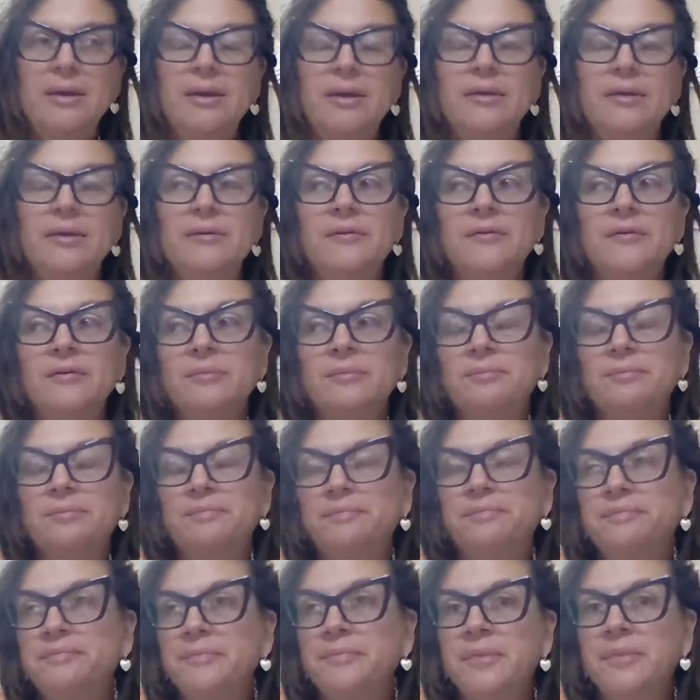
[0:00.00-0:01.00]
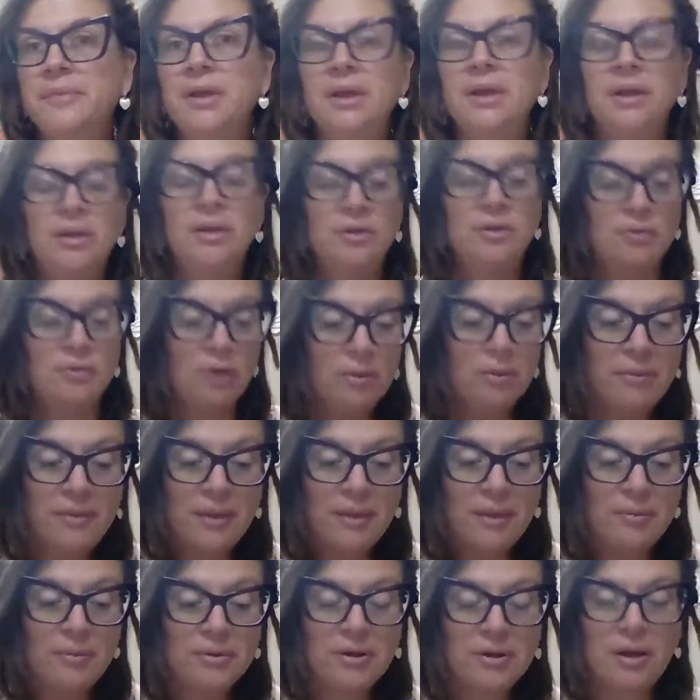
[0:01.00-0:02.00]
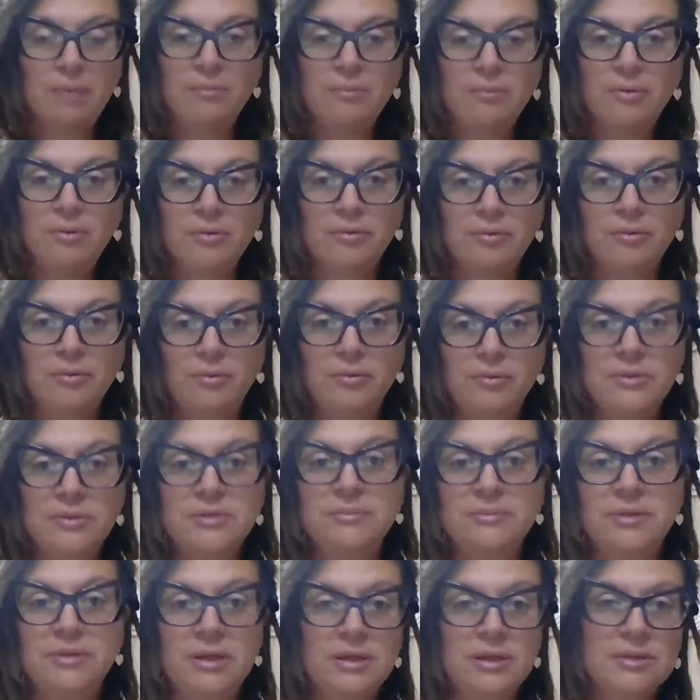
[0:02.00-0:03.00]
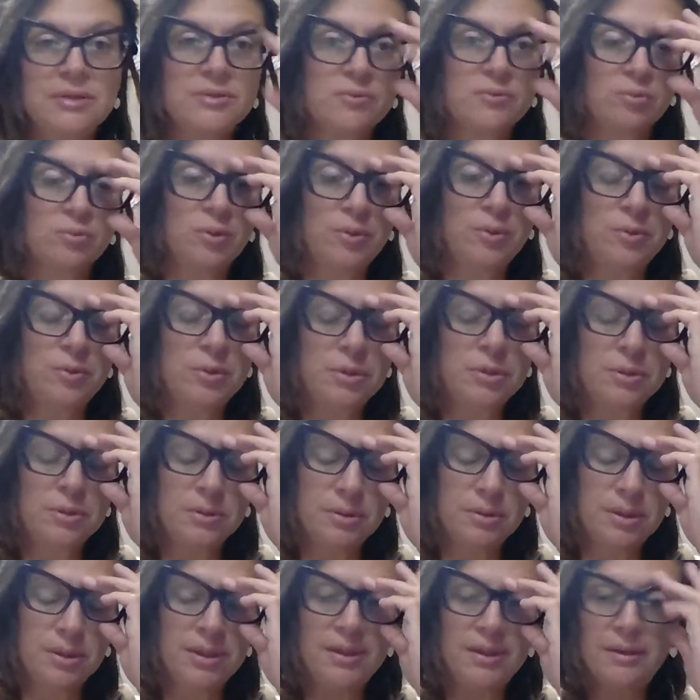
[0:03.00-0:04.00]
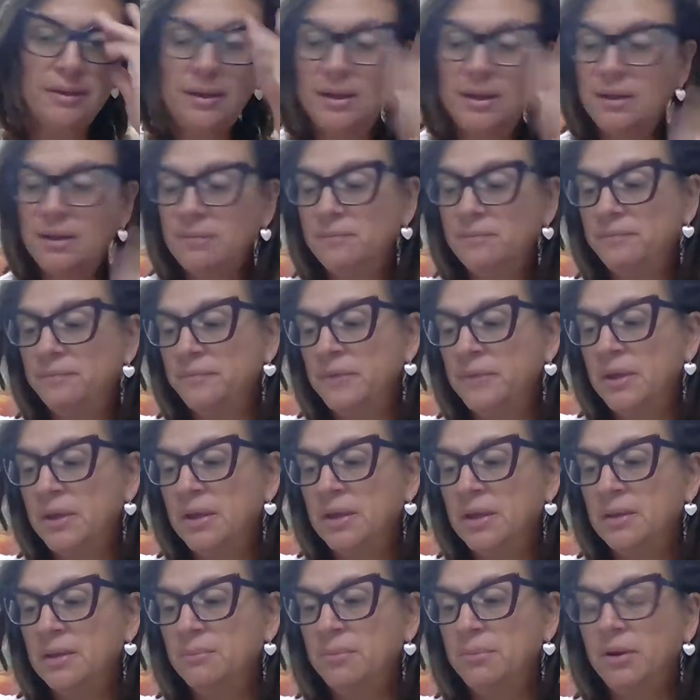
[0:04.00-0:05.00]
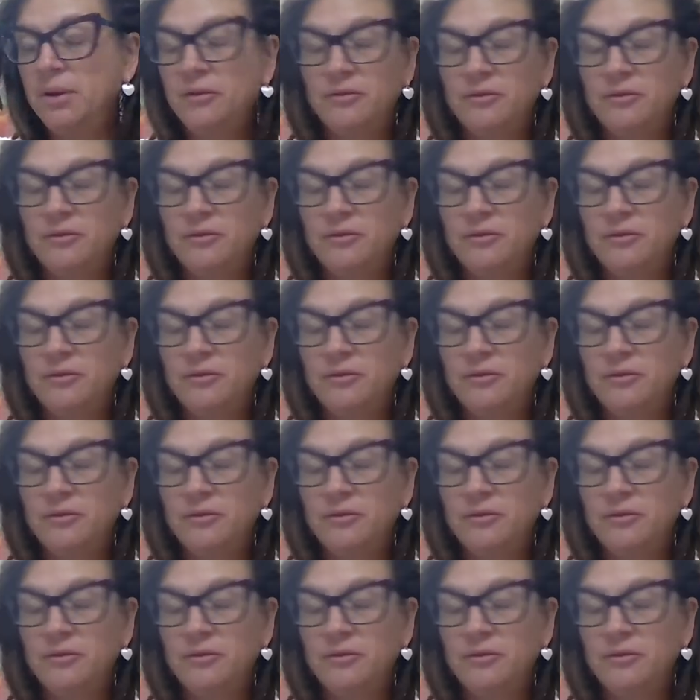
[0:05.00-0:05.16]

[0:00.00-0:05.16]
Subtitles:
is normally that would come through to me as root healing, but it's